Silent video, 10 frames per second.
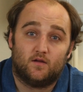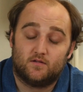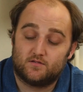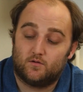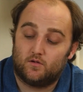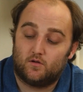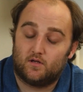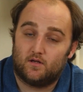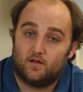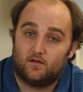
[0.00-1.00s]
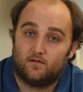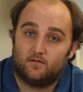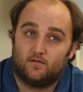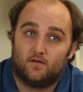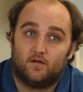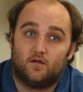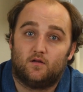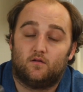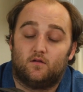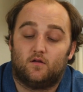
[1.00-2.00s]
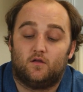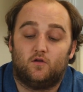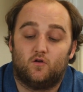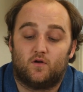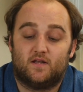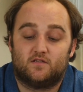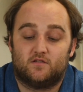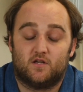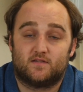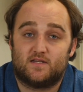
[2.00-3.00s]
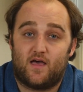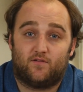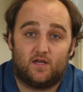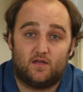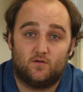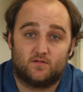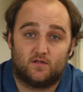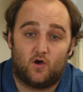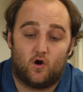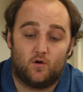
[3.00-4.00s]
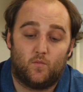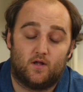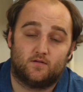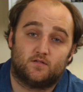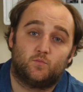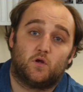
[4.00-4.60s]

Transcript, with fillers: So you can, uh, you don't need to just navigate using the hard buttons,